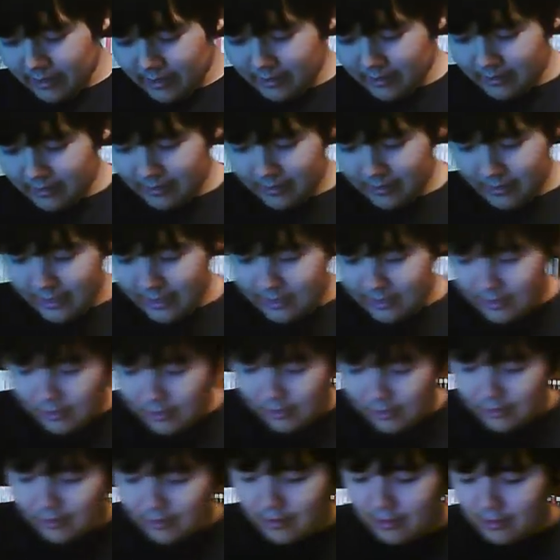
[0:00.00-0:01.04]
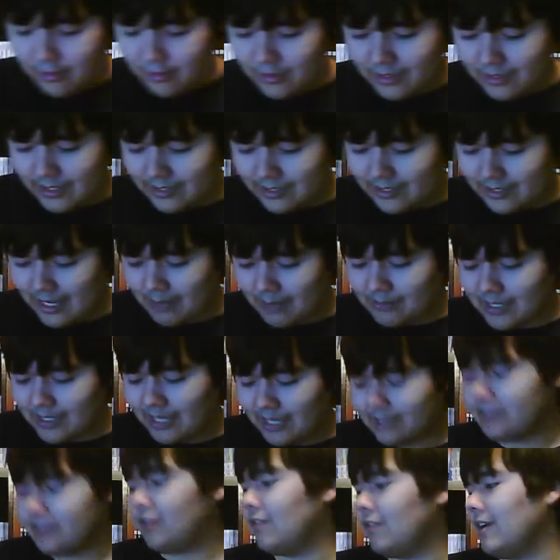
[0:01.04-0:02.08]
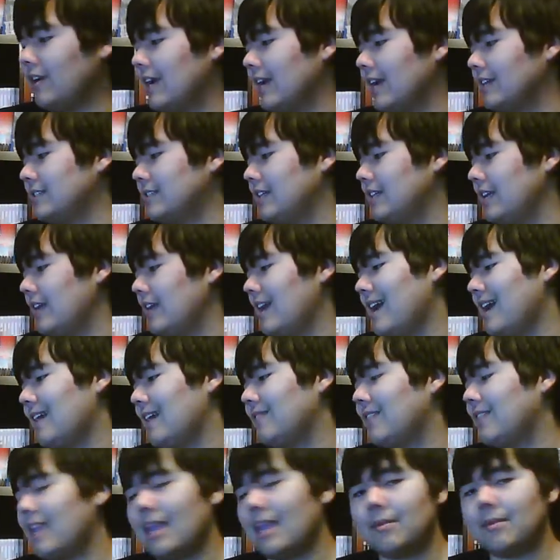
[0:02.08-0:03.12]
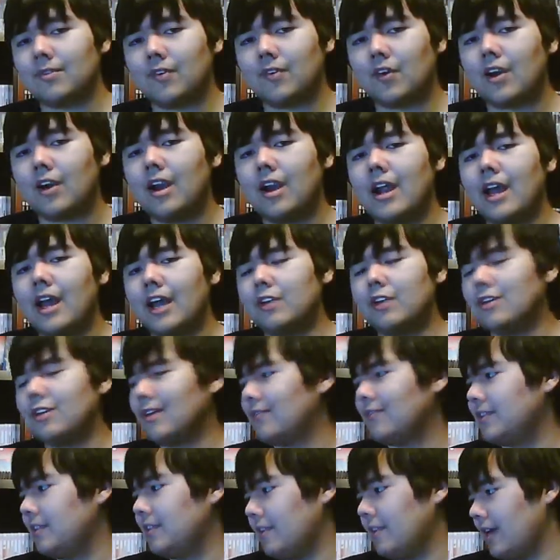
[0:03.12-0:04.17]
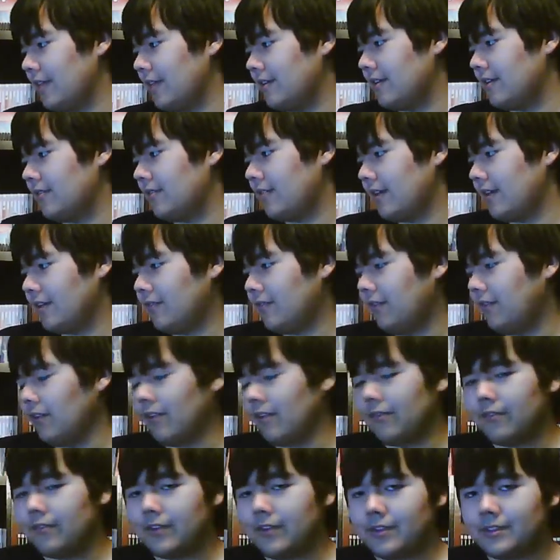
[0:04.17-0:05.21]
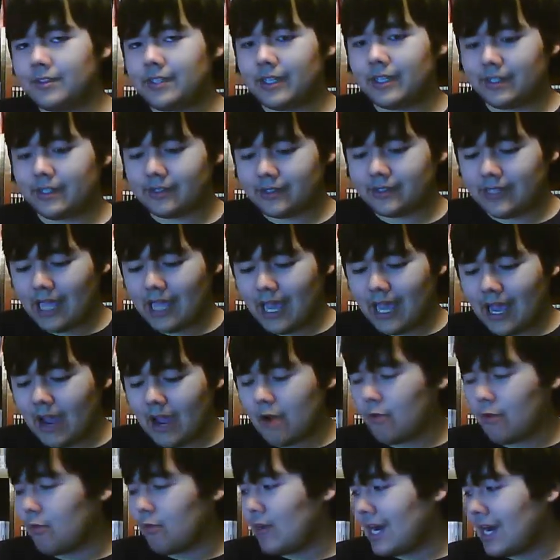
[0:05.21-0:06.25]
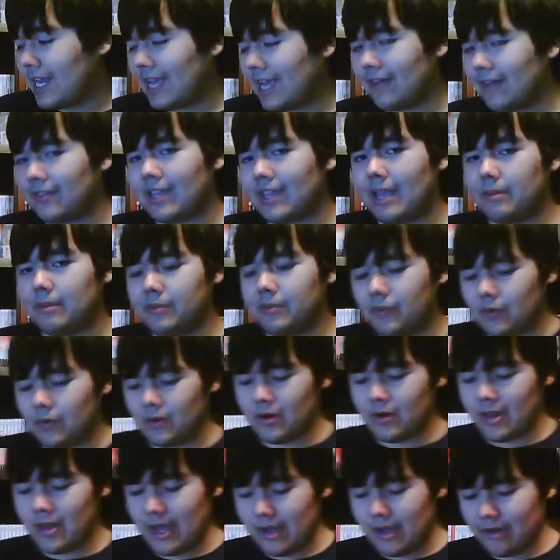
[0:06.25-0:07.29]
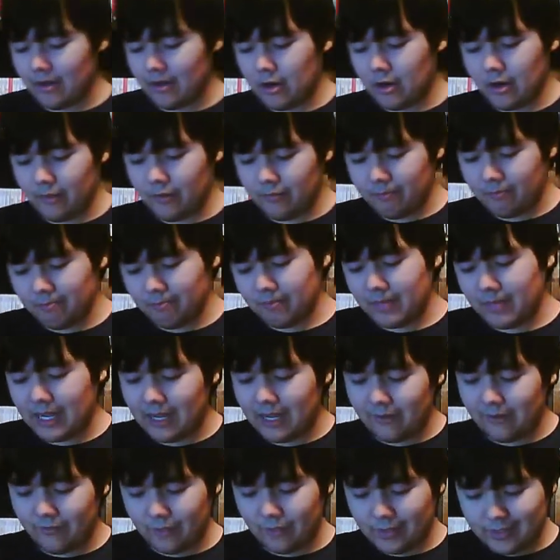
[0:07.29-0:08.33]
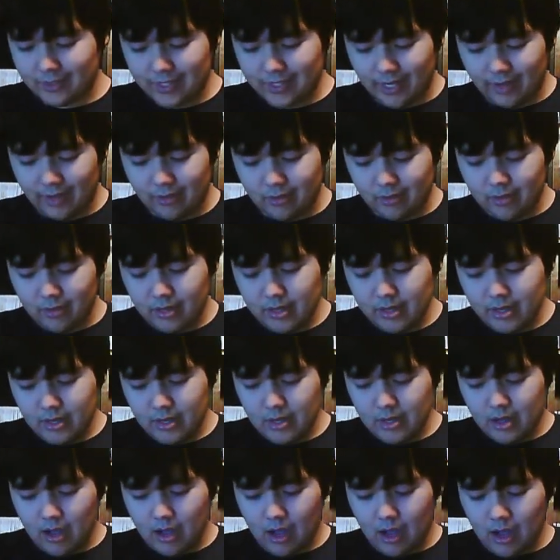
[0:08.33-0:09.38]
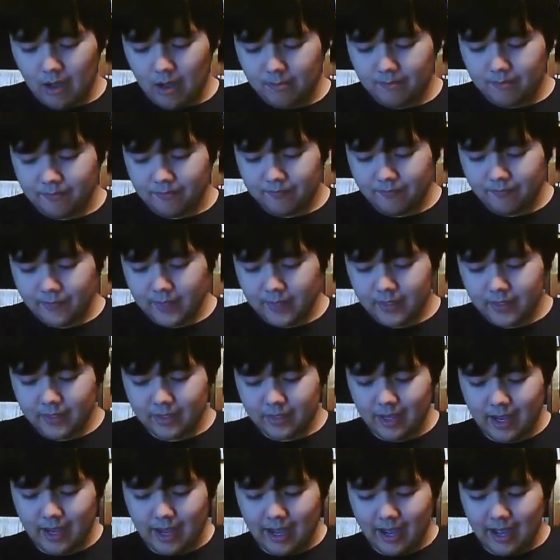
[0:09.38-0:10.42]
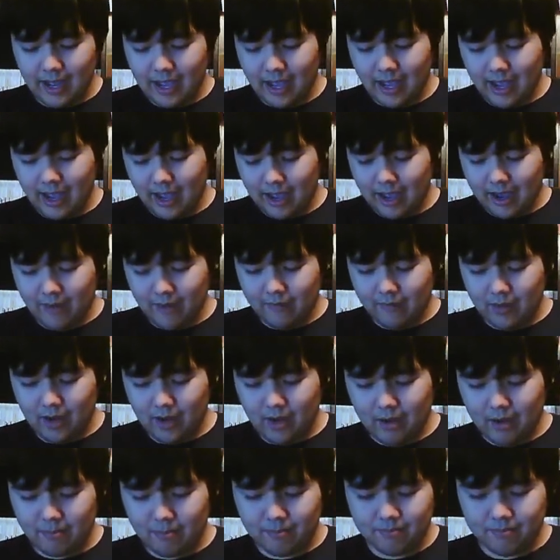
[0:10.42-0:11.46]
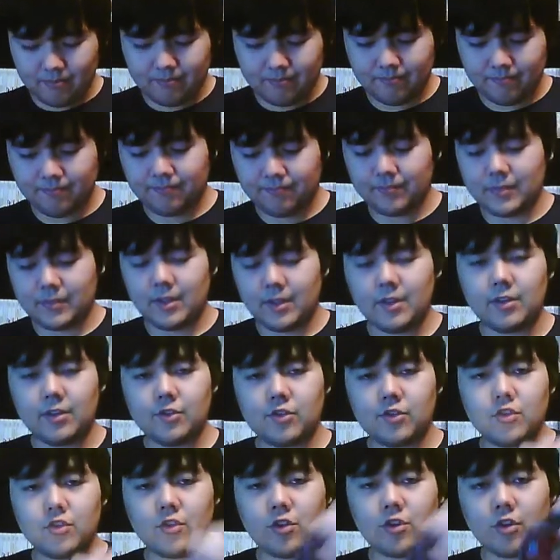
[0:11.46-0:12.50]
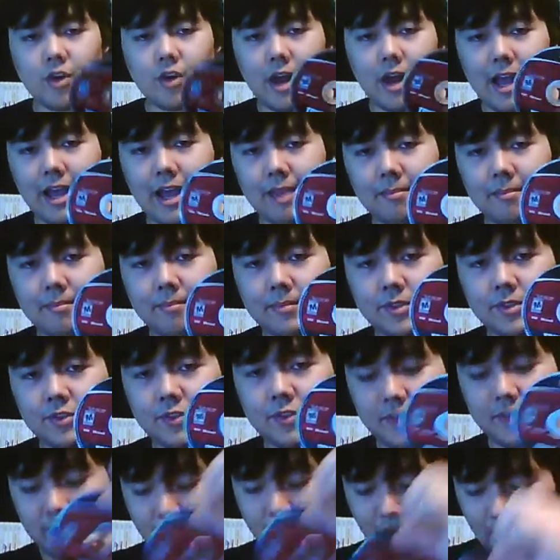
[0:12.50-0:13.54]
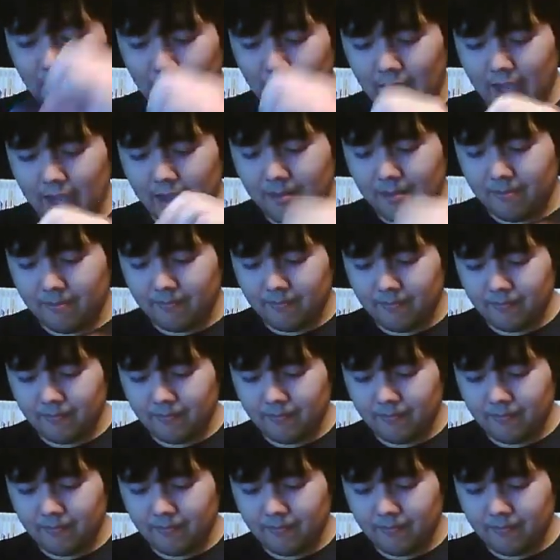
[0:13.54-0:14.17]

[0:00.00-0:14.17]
Just these are the loose disc games that I don't actually have the games for. I do have another thing full of loose discs that I already have the games for that are kind of for sale. That I have True Crime, Streets of LA,